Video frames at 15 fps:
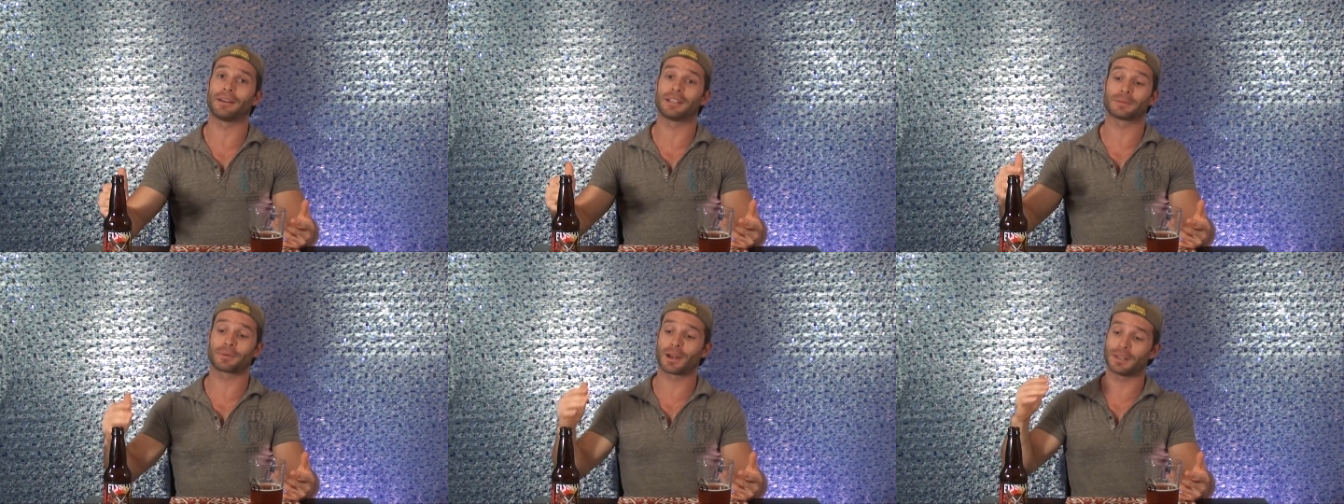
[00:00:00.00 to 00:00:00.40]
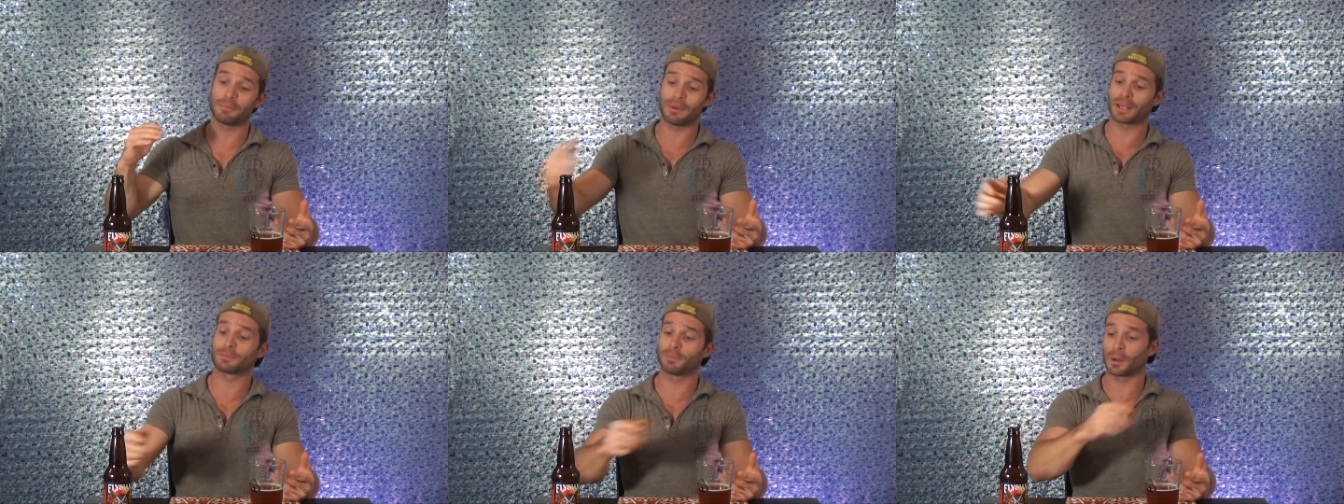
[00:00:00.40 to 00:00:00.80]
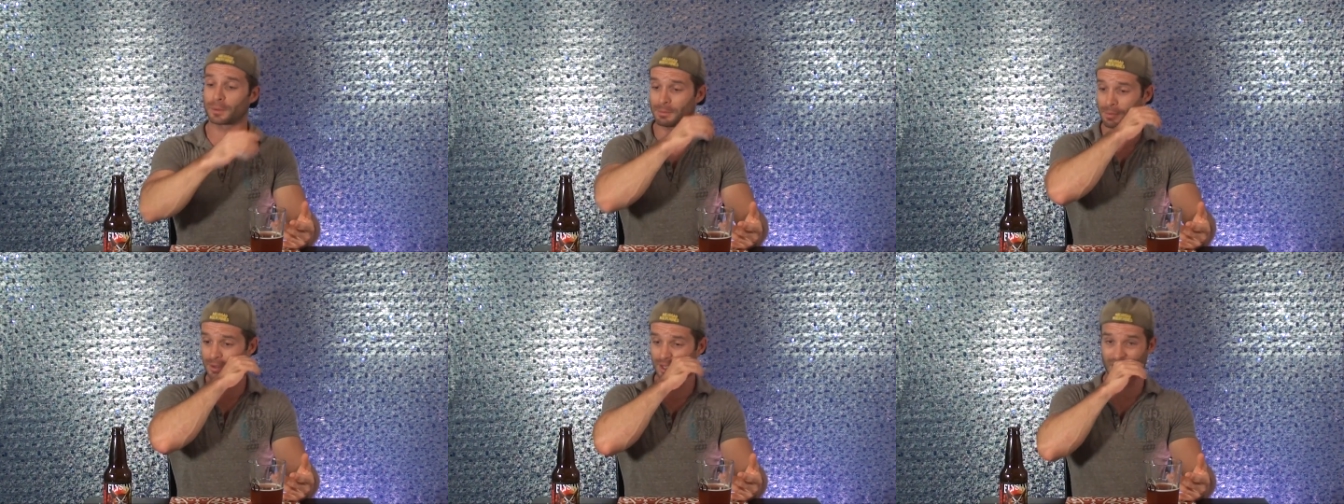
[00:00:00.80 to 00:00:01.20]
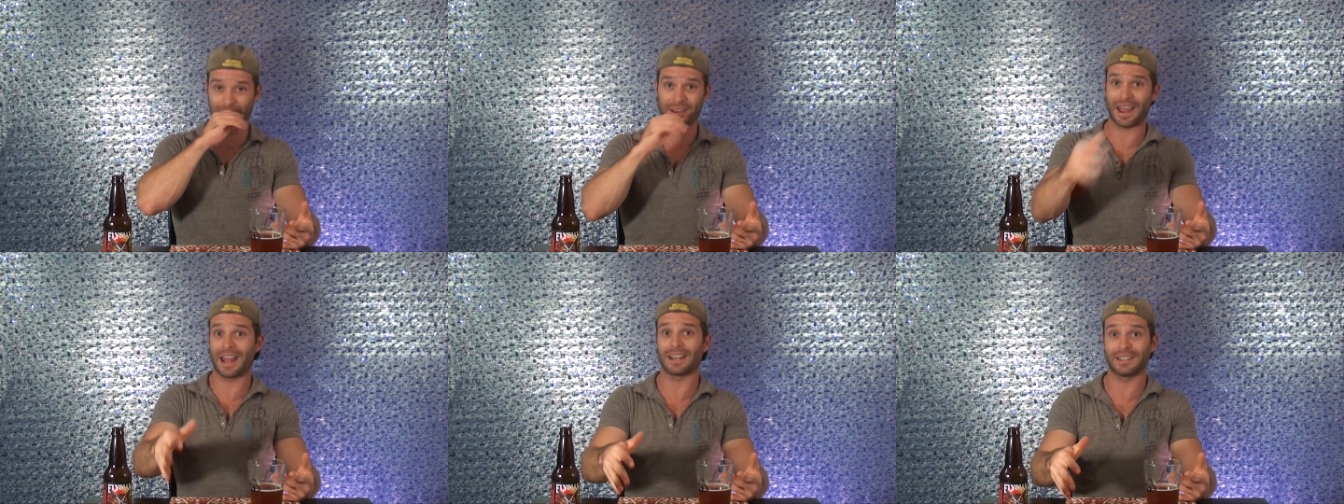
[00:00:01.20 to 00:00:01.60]
It is probably the best pumpkin beer that
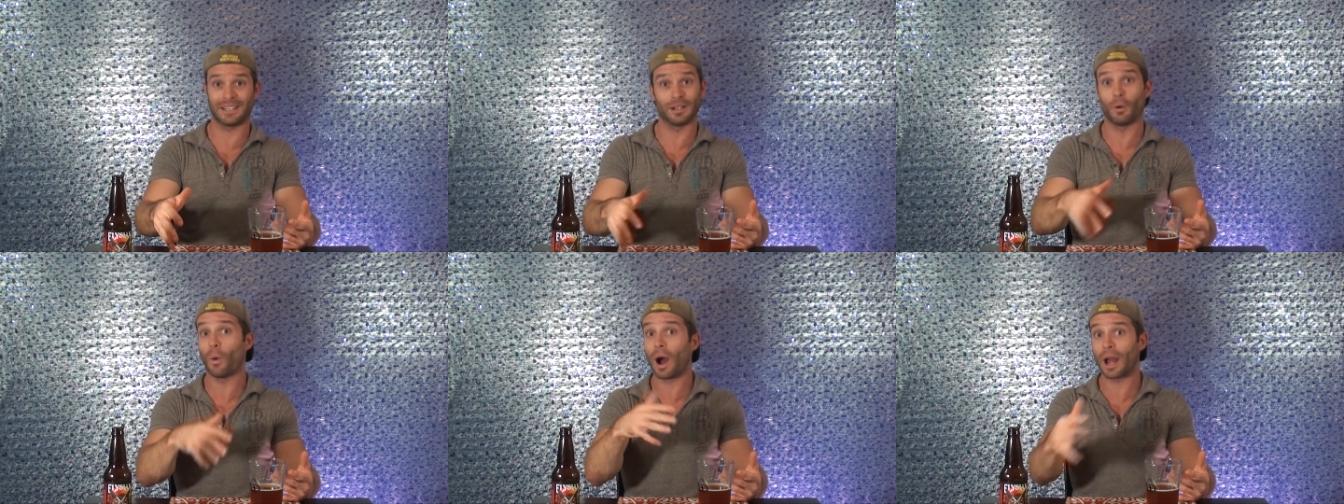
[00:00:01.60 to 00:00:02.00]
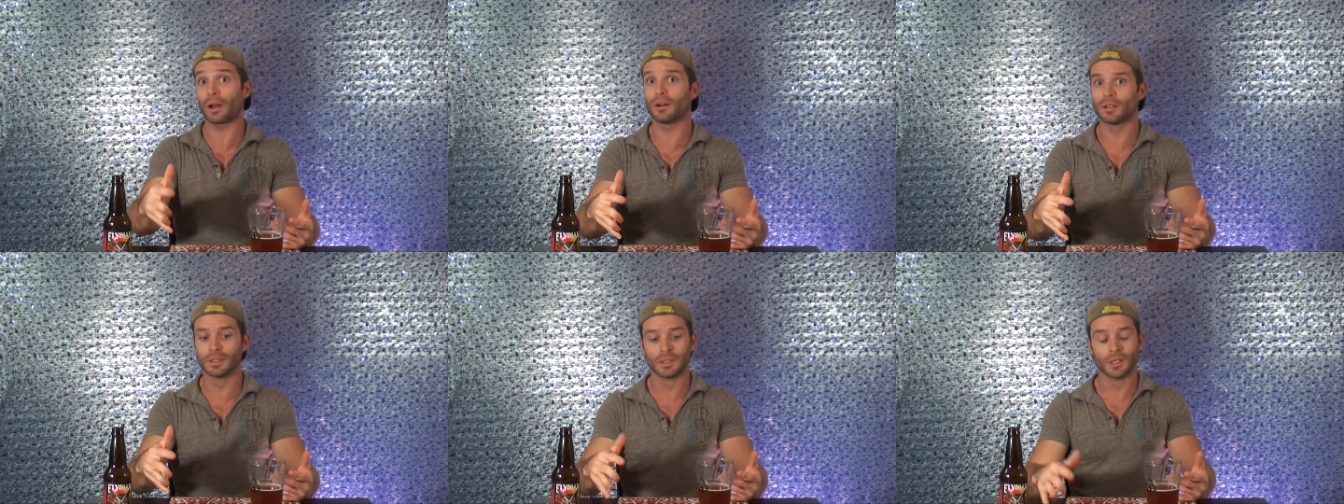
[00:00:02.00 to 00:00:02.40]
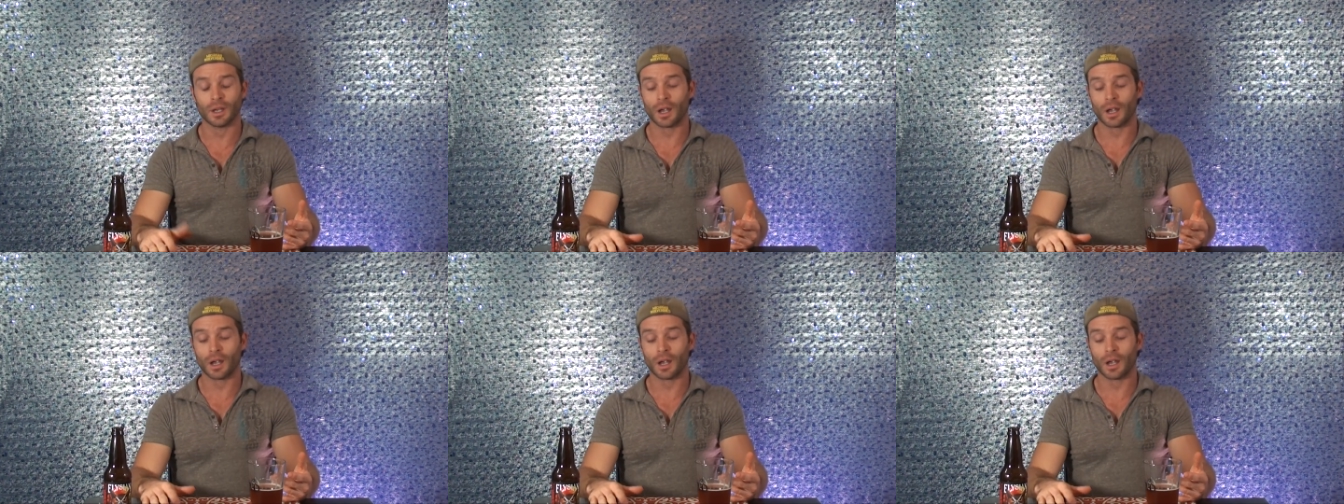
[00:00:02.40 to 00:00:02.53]
I've had in a while.